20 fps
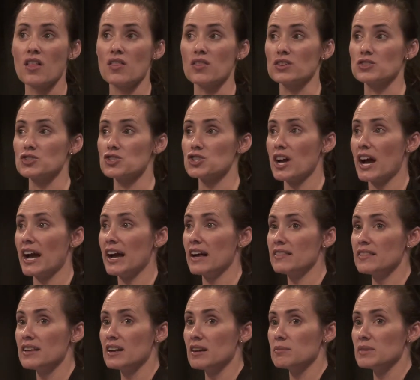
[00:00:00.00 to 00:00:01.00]
The
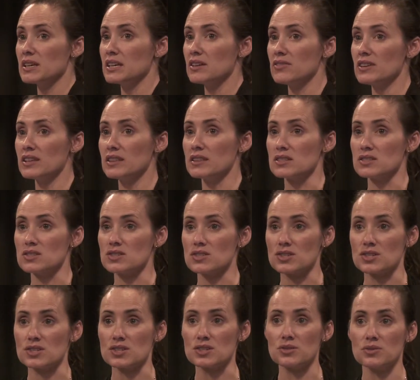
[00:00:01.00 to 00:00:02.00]
child that I'm giving this
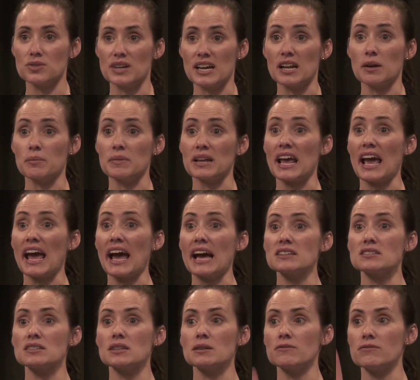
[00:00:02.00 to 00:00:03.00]
to, and I'm going to
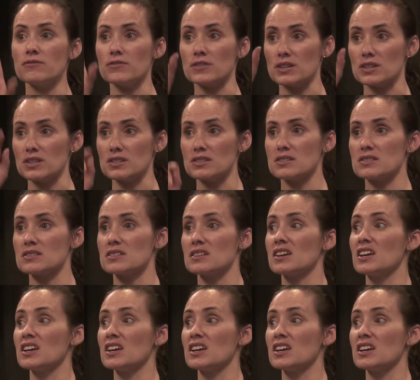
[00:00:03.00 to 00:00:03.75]
ask him first,